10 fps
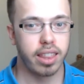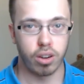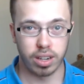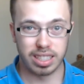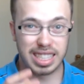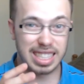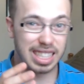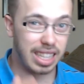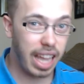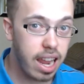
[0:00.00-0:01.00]
are
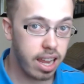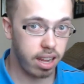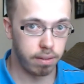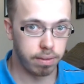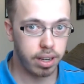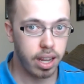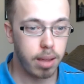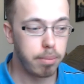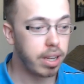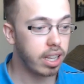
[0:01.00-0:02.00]
enslaved
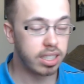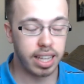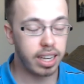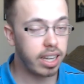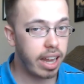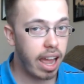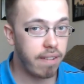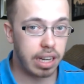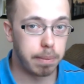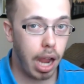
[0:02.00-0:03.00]
because they didn't
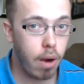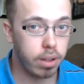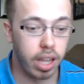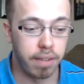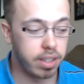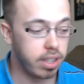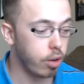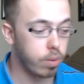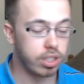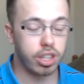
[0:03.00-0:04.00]
have any power left.
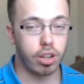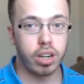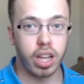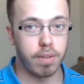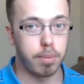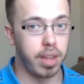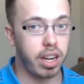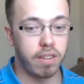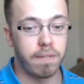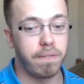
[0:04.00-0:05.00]
There was 30 of them.
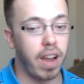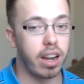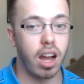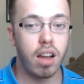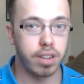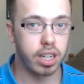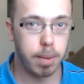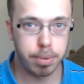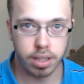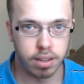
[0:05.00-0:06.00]
They could fight off a
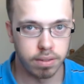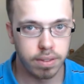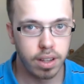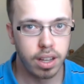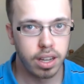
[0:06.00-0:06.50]
couple of,